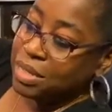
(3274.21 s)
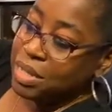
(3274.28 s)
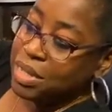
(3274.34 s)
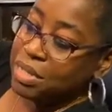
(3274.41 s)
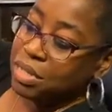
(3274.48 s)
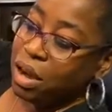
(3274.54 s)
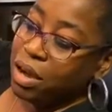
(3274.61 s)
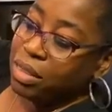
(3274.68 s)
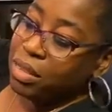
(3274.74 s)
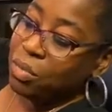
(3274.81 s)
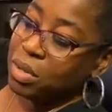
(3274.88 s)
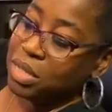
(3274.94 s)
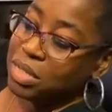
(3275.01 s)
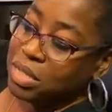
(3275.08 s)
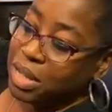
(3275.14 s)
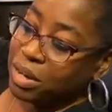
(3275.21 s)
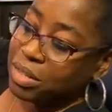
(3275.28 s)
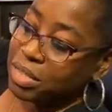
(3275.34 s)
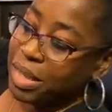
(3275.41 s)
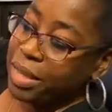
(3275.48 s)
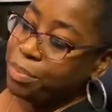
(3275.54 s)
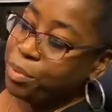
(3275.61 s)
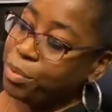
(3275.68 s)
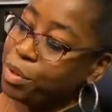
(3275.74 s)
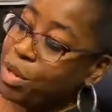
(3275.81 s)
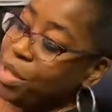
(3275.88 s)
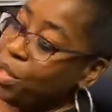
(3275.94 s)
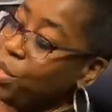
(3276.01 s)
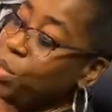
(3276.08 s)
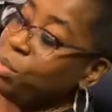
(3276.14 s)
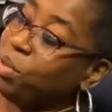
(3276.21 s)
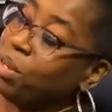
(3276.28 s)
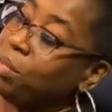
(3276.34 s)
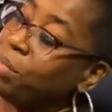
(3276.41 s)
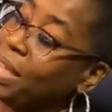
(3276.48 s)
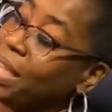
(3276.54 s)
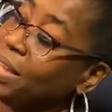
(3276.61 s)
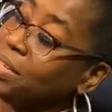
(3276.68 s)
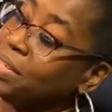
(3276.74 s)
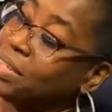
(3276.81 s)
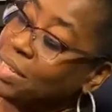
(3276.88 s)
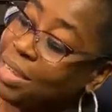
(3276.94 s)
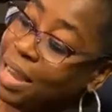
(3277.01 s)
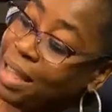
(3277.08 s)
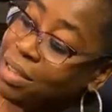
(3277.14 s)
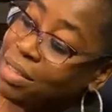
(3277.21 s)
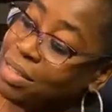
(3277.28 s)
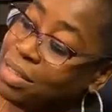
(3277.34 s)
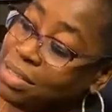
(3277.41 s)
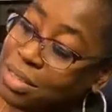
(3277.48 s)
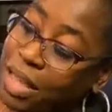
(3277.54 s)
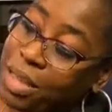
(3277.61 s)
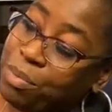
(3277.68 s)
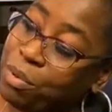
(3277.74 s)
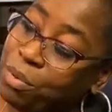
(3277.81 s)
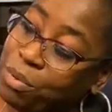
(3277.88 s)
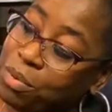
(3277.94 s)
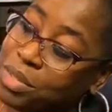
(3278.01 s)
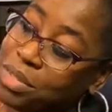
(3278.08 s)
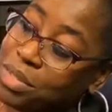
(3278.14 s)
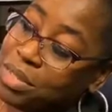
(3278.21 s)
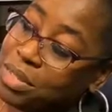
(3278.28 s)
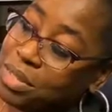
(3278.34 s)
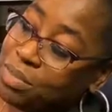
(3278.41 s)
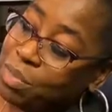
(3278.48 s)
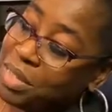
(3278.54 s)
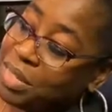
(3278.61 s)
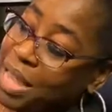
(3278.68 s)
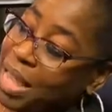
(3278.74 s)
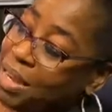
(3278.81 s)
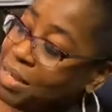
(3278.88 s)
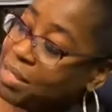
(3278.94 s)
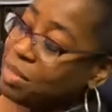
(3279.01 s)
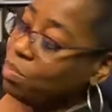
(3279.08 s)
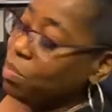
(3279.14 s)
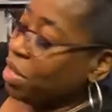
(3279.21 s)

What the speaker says: These are the ones that are tapered, but I'm actually liking the tapered ones, these metallics,